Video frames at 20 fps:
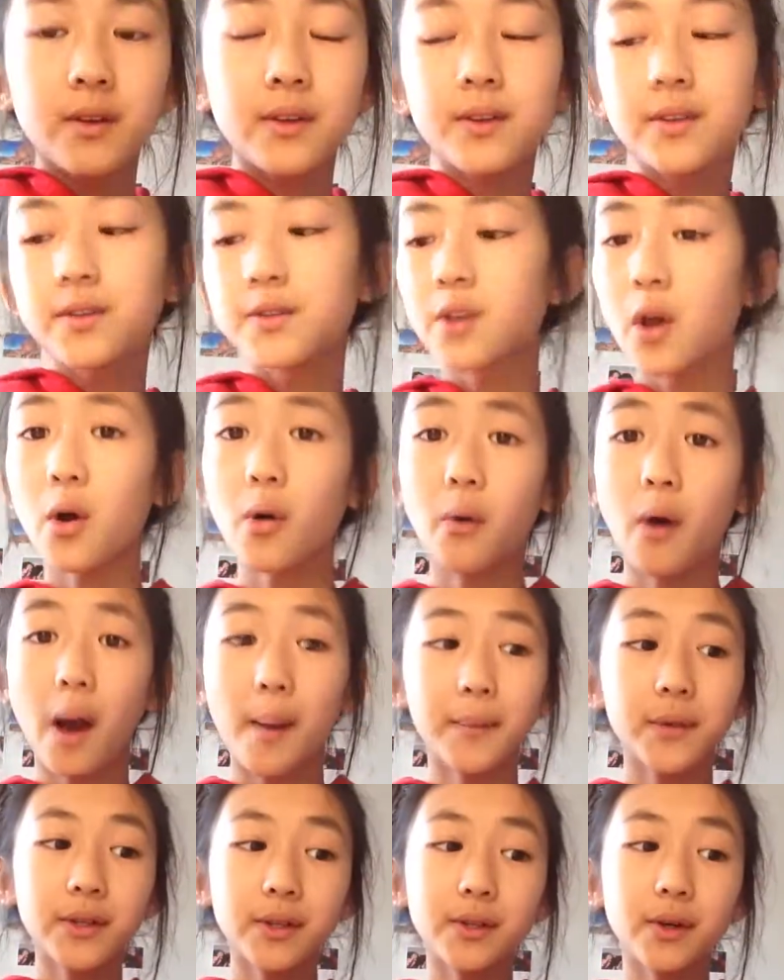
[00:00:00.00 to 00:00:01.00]
So
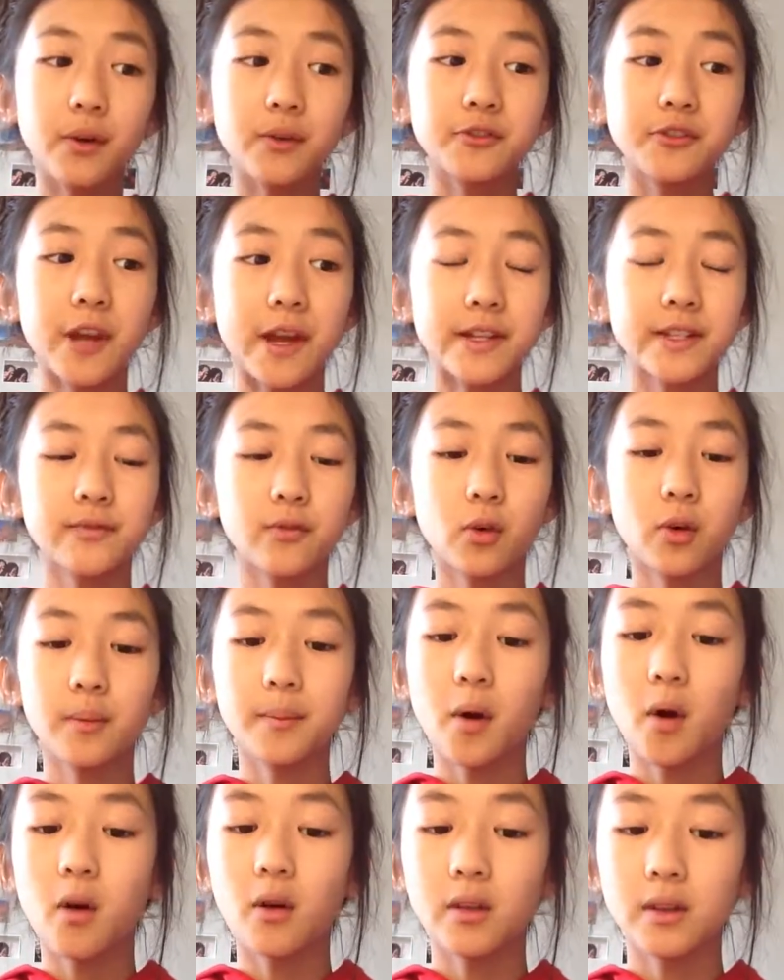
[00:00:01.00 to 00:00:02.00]
I'm gonna go
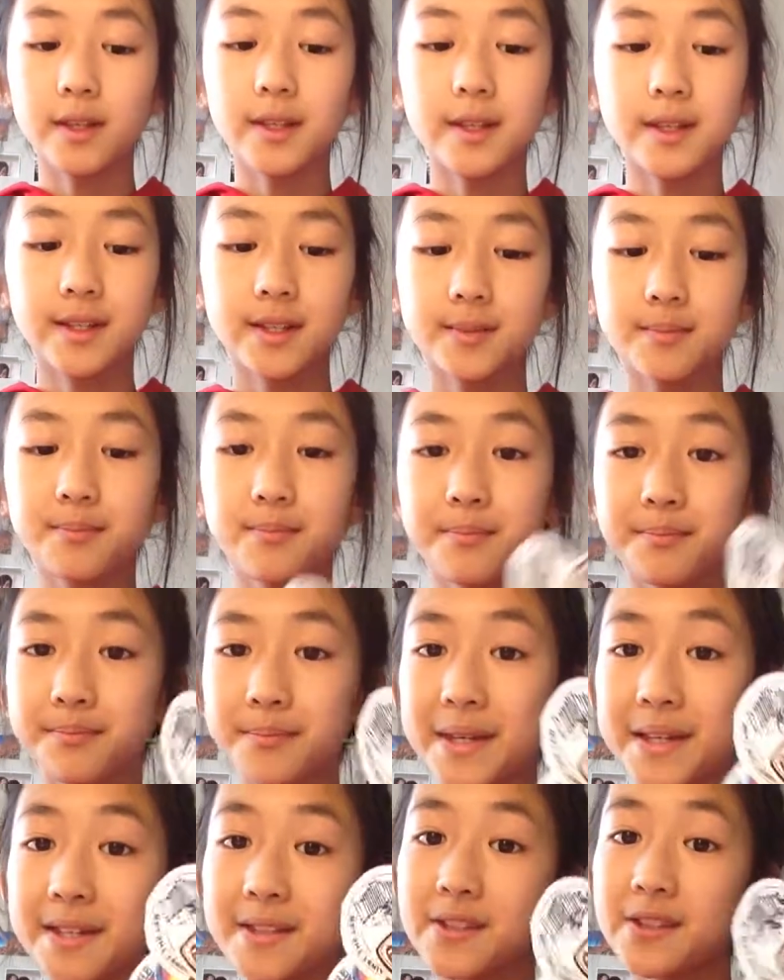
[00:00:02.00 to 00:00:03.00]
transform all these
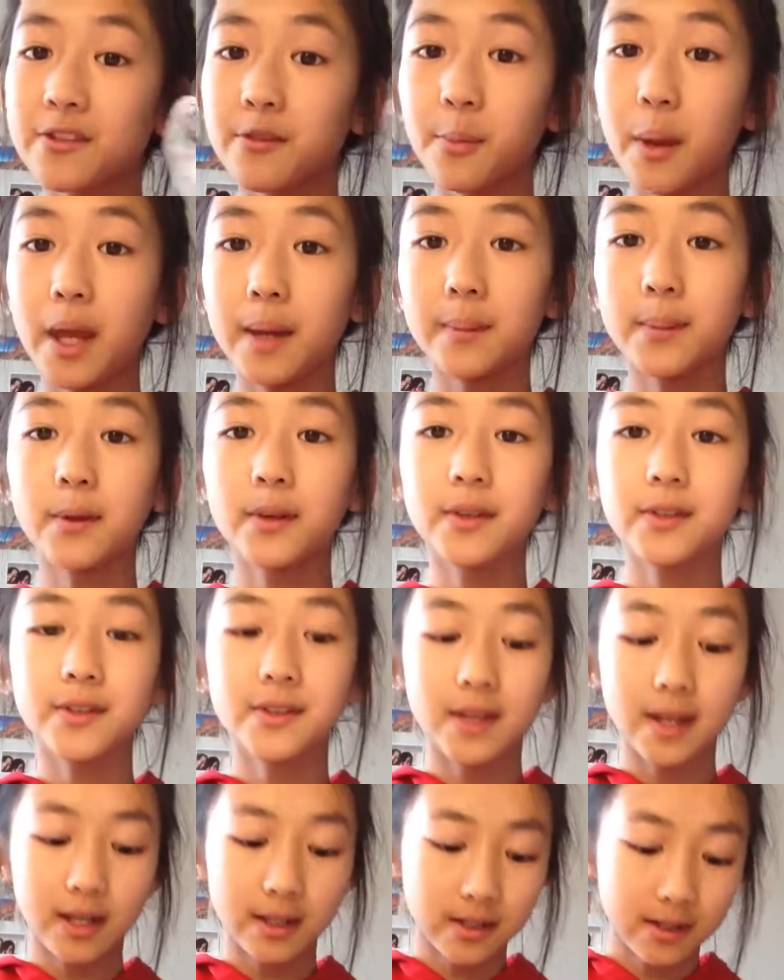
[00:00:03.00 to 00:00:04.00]
pieces of
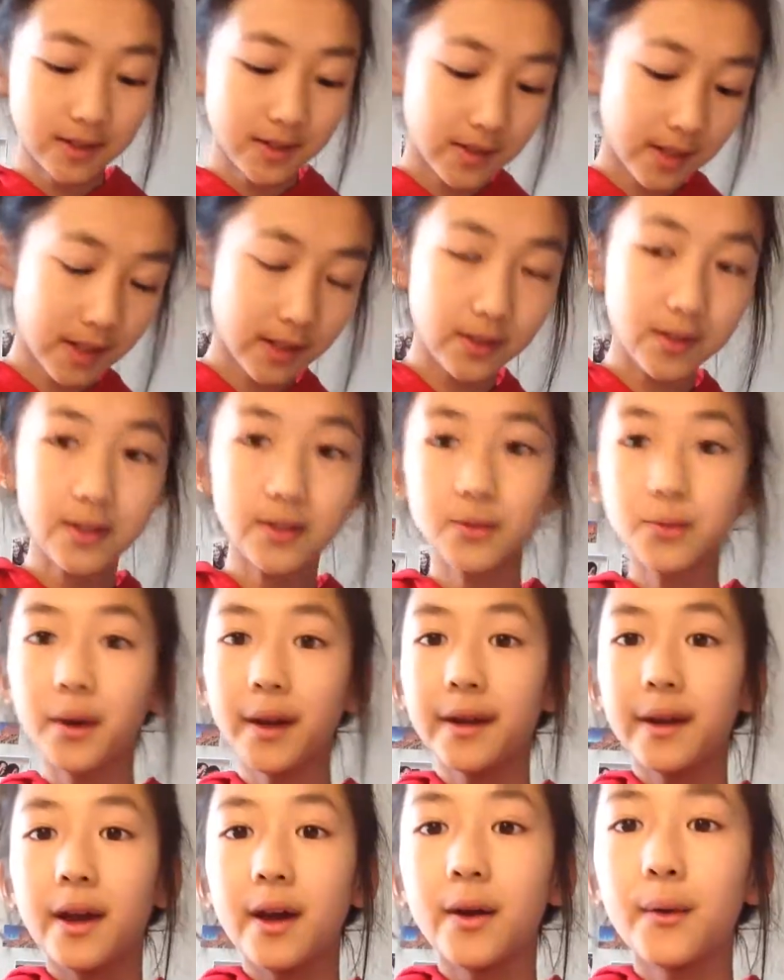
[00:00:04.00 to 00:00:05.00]
papers into stickers
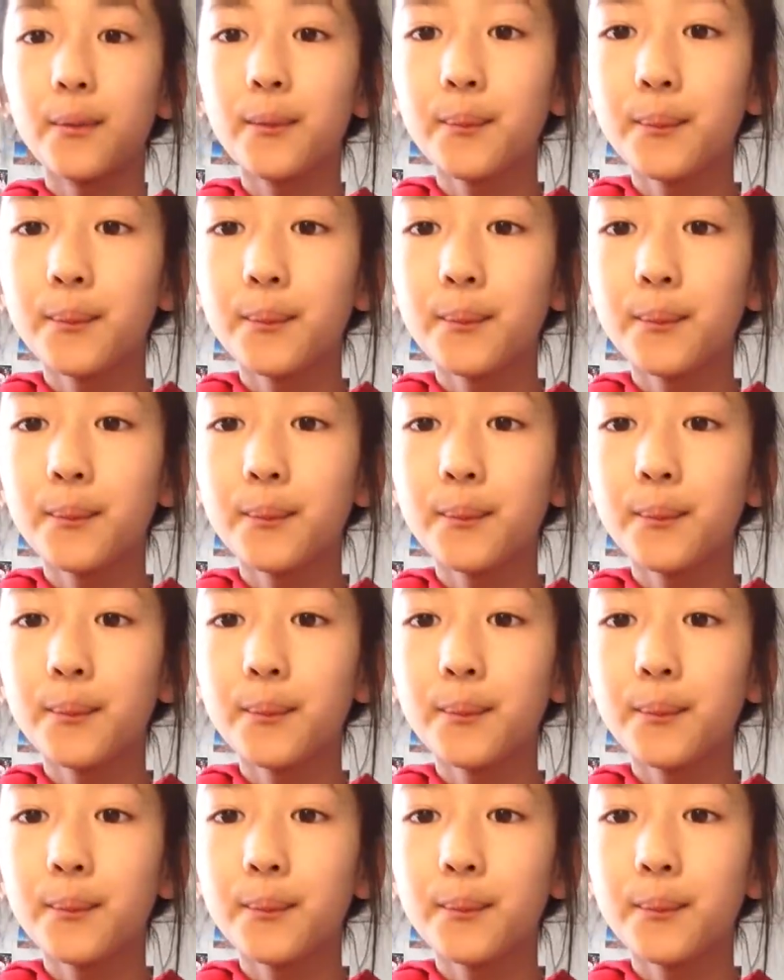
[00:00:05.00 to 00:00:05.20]
right now.